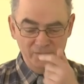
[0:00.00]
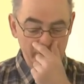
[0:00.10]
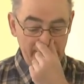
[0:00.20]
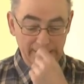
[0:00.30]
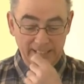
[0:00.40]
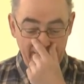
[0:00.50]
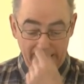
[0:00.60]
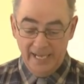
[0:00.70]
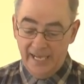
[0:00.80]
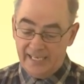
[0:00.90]
was standing
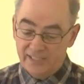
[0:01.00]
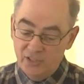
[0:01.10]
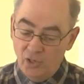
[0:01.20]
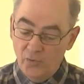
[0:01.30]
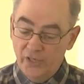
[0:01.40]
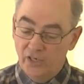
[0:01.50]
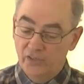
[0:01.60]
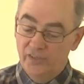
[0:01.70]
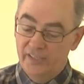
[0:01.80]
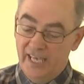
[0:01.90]
there. He is not the
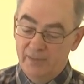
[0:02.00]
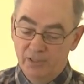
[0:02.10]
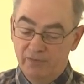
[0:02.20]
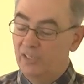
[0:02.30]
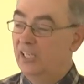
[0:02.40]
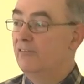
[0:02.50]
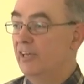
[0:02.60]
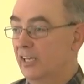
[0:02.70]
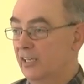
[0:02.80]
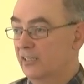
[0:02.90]
God of the dead, but of the
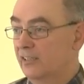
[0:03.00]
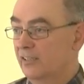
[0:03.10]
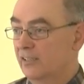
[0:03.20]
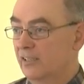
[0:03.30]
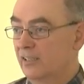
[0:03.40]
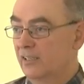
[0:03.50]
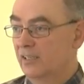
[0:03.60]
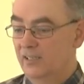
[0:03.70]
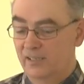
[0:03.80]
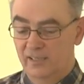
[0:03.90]
living.
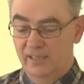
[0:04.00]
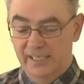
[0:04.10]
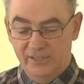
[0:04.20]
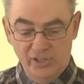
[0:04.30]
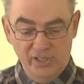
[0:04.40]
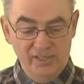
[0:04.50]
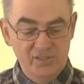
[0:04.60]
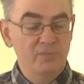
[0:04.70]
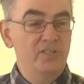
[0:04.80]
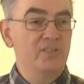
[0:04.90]

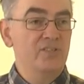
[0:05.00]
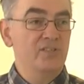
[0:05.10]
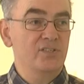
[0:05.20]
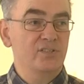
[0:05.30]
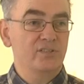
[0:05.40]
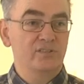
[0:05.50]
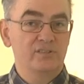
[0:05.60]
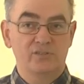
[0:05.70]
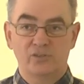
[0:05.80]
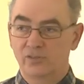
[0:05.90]
Eternalism is
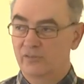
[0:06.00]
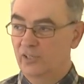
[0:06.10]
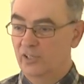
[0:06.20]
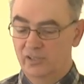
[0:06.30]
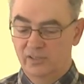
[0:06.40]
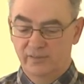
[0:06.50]
the truth of God.